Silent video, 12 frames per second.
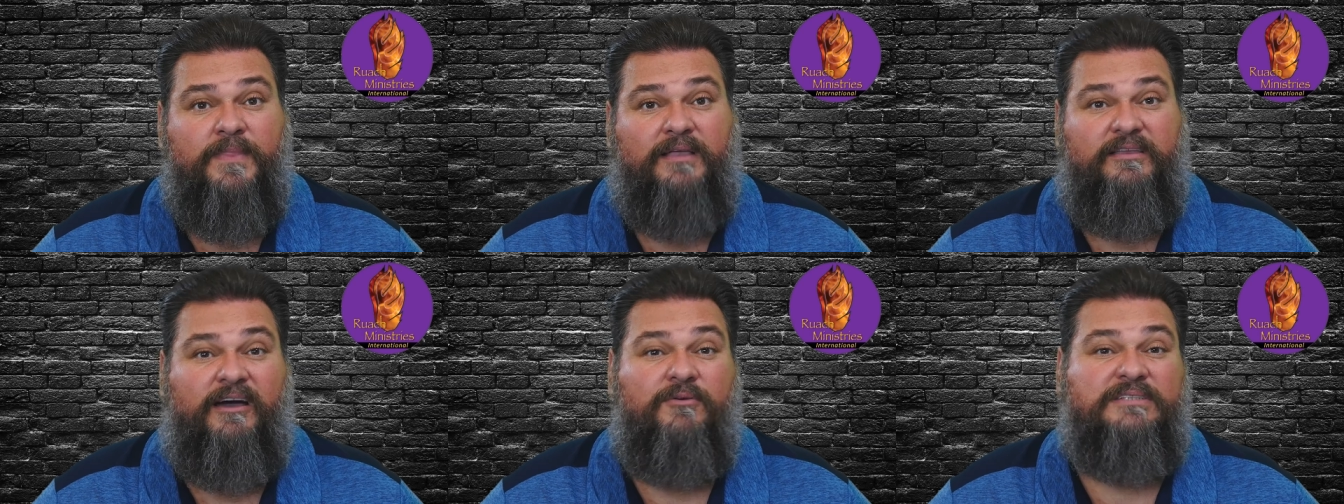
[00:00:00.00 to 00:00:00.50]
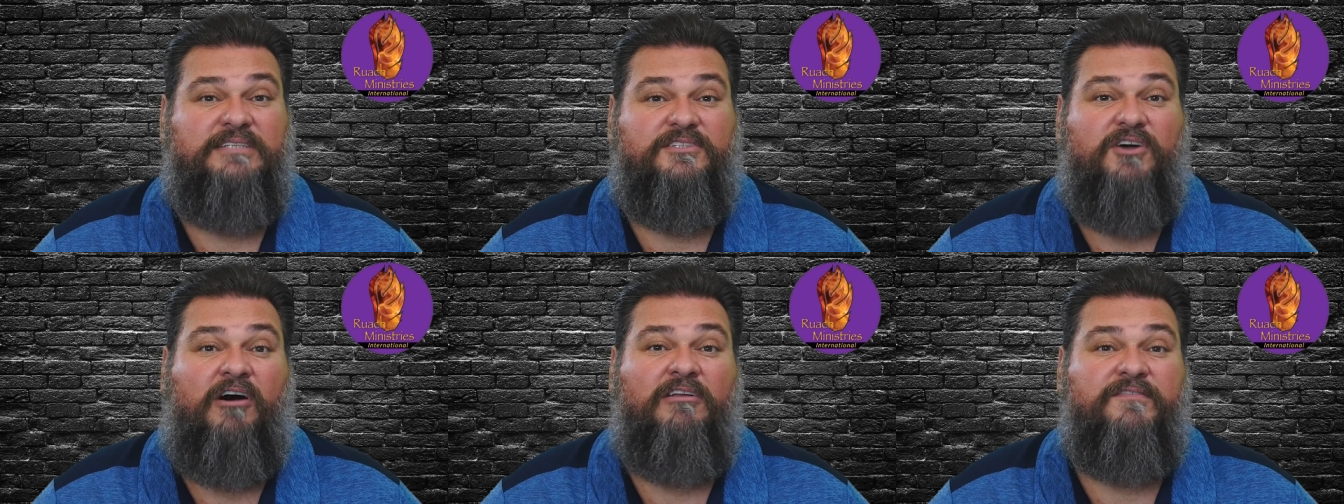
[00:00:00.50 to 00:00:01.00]
And Yahweh says
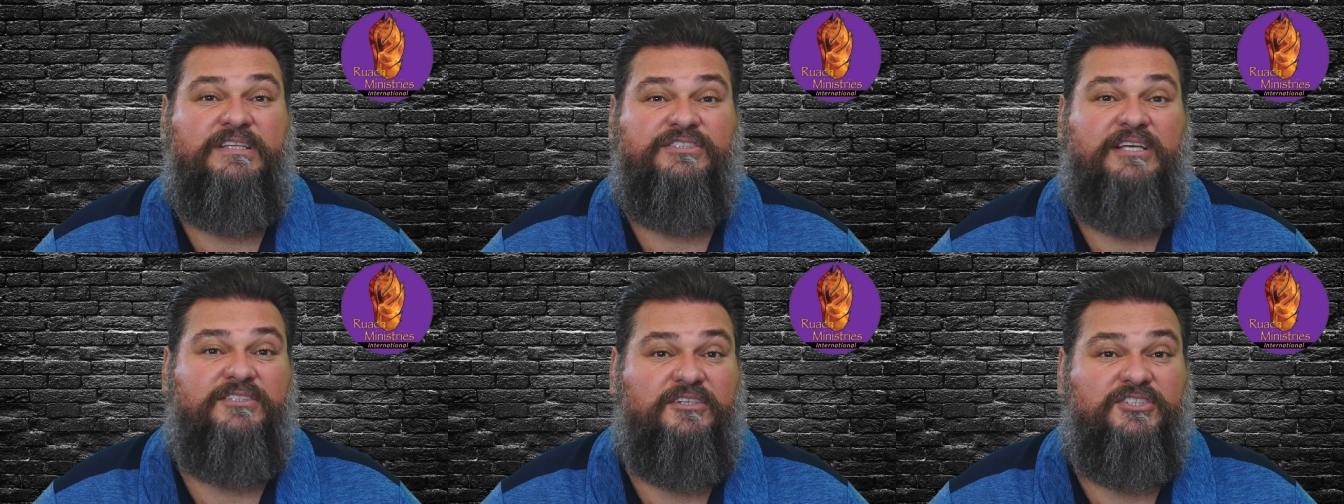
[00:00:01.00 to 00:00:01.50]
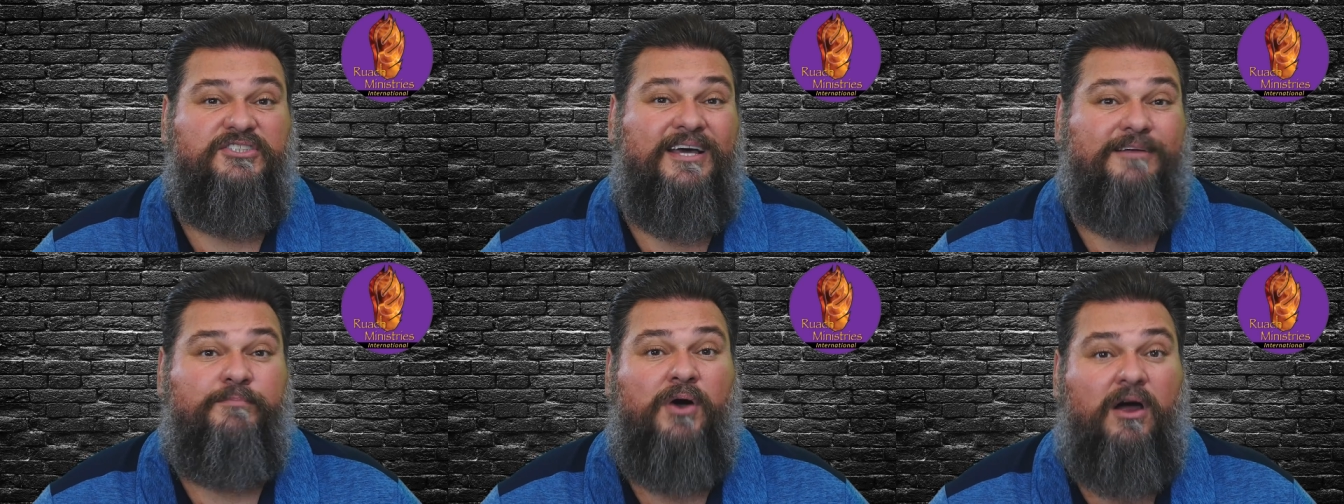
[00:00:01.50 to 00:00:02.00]
all of these things are
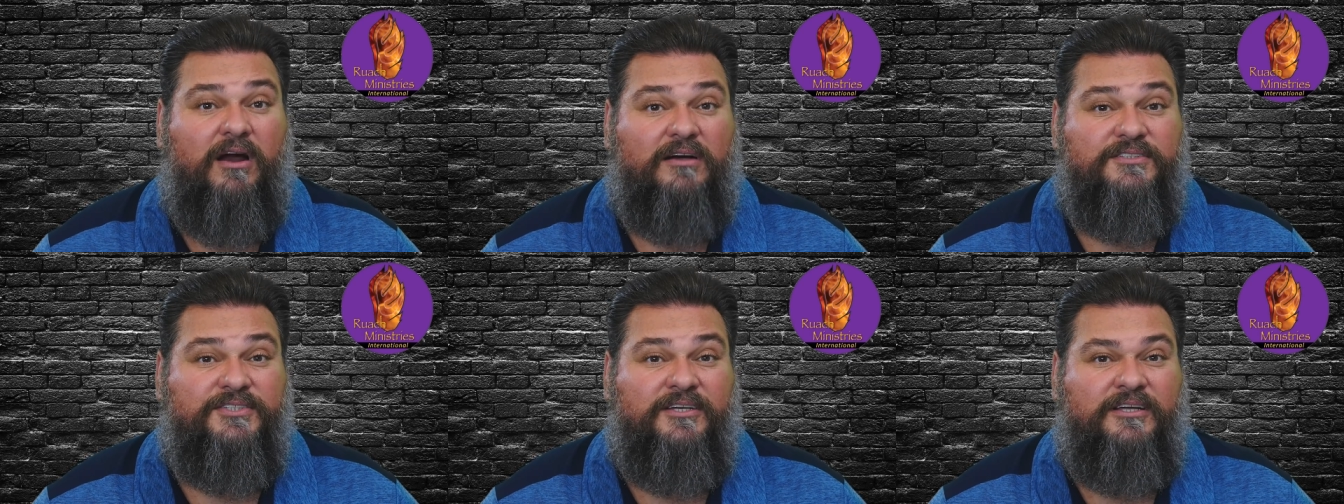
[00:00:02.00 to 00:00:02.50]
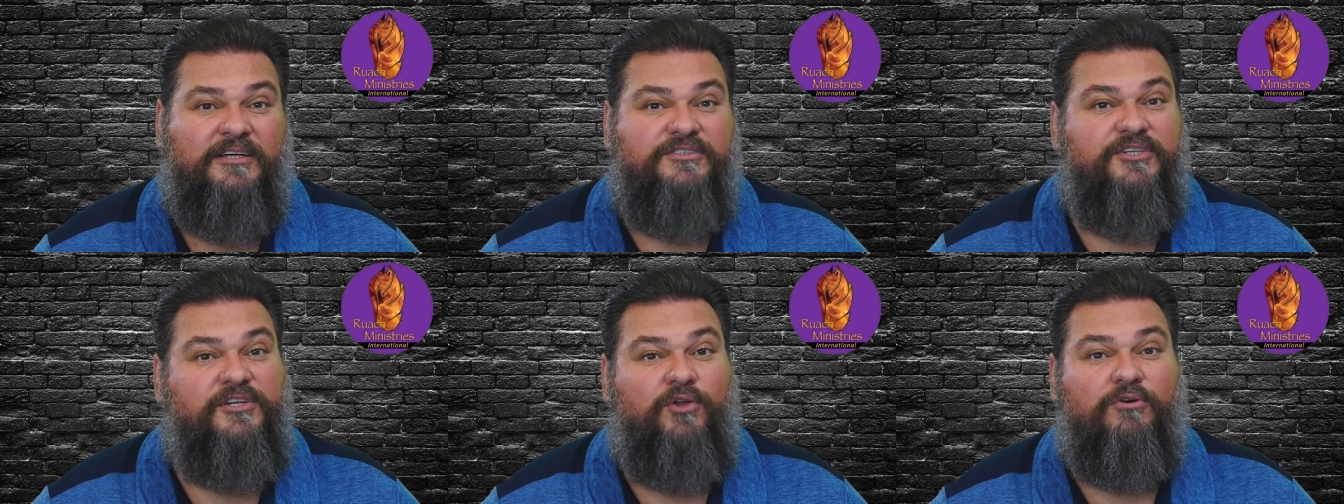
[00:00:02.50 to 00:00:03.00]
set apart
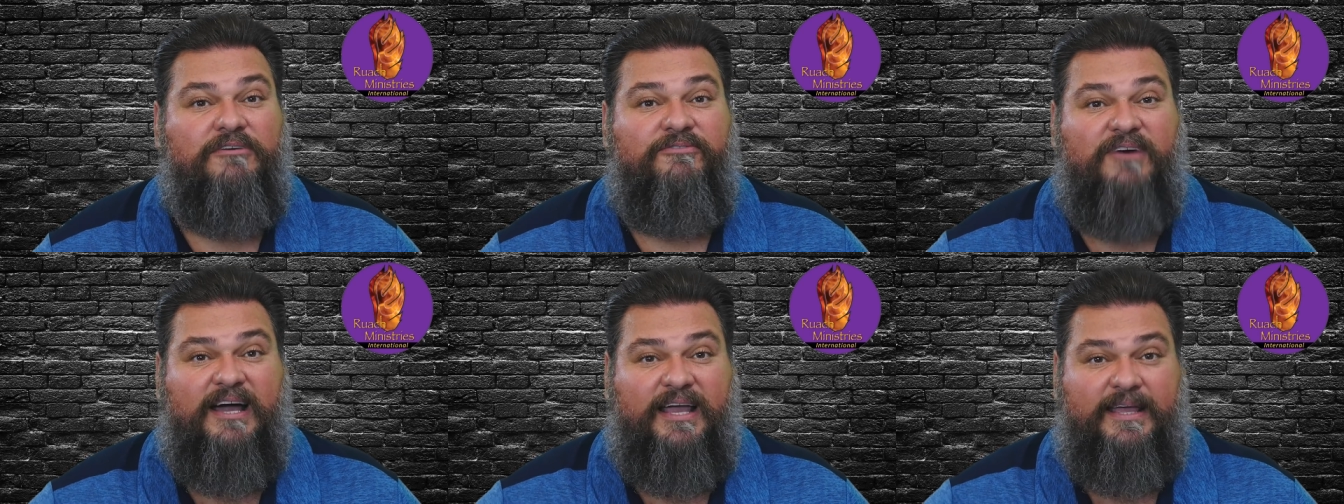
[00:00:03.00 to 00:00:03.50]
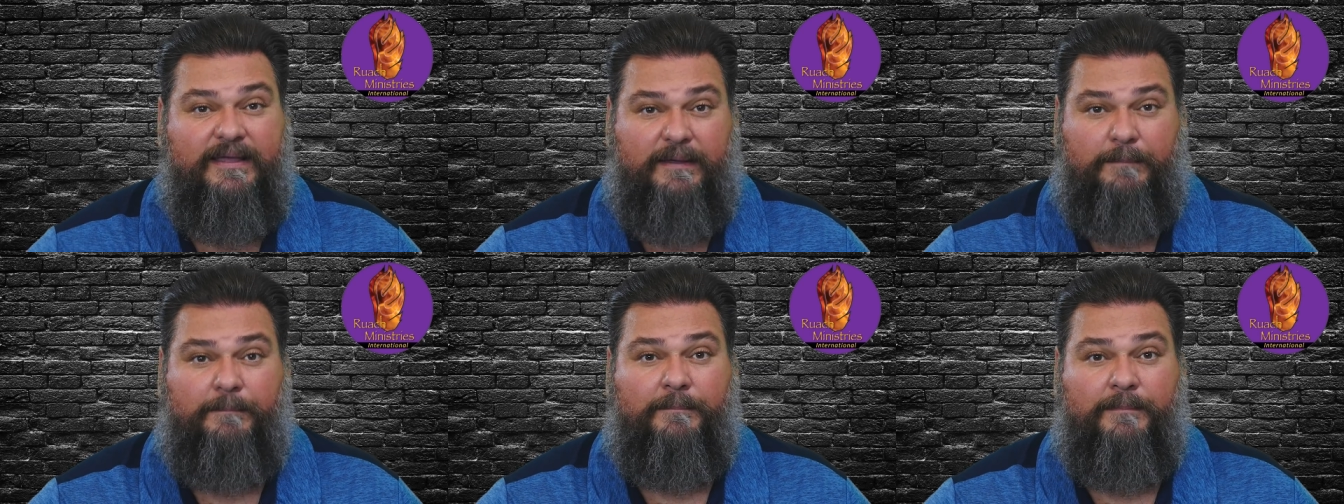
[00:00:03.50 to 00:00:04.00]
to glorify
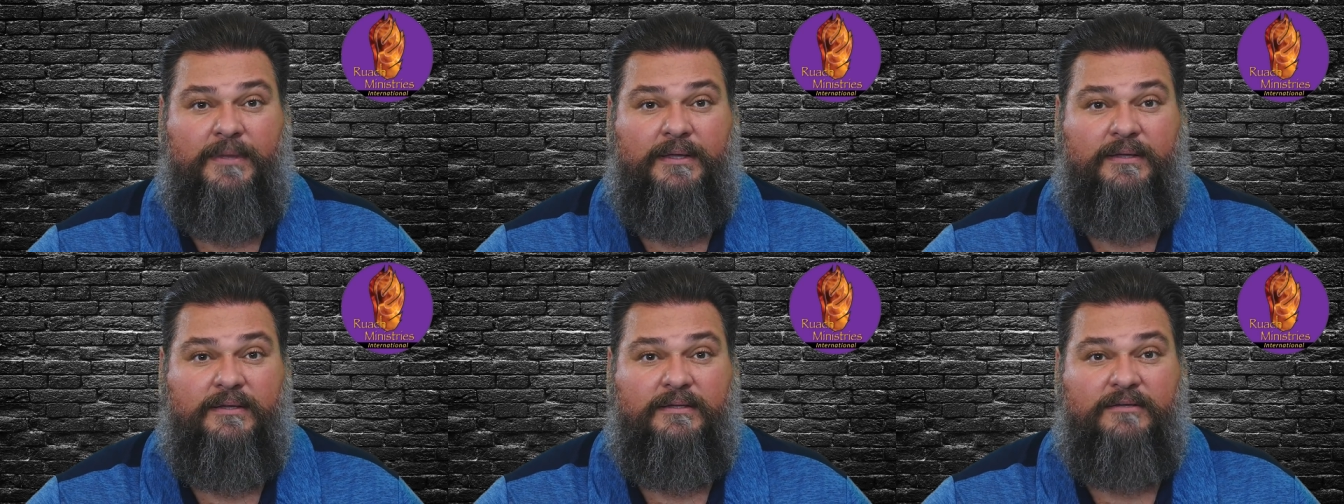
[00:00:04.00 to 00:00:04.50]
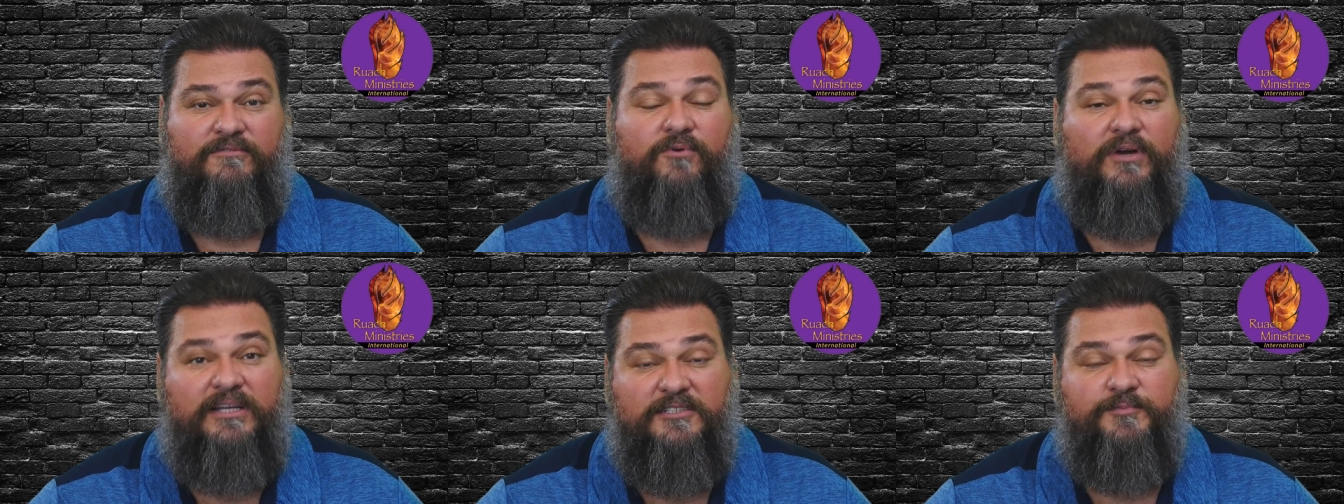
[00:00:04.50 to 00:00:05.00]
him
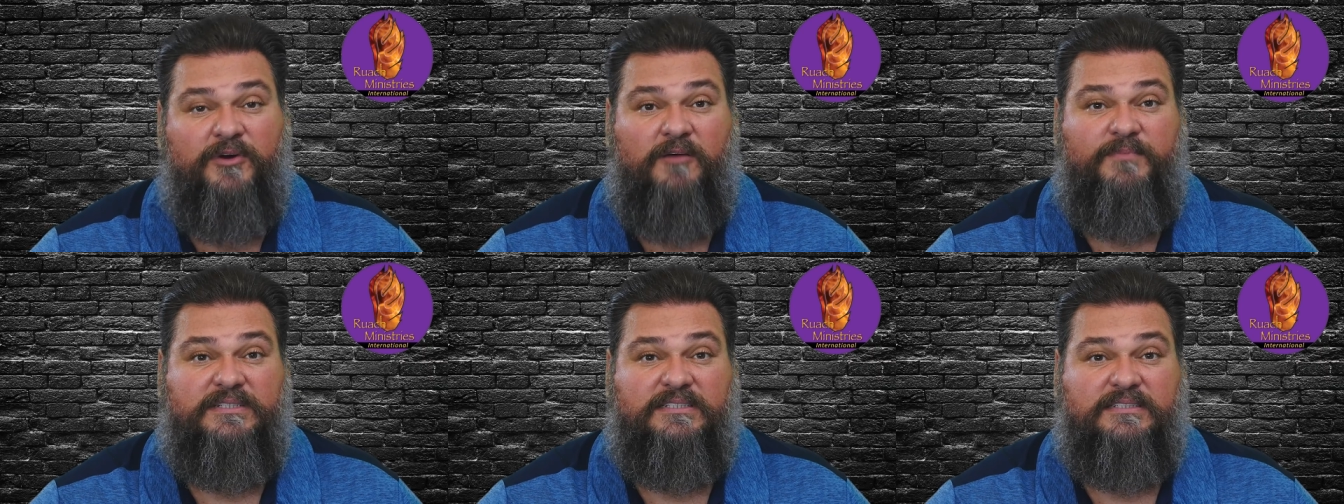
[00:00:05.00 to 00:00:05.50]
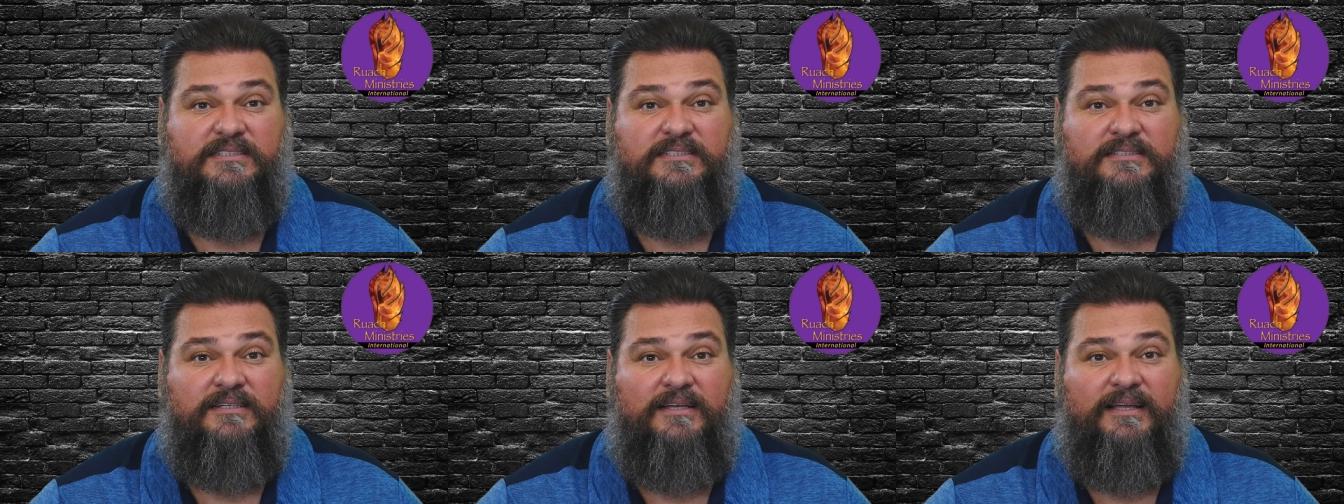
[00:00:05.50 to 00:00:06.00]
for his purposes.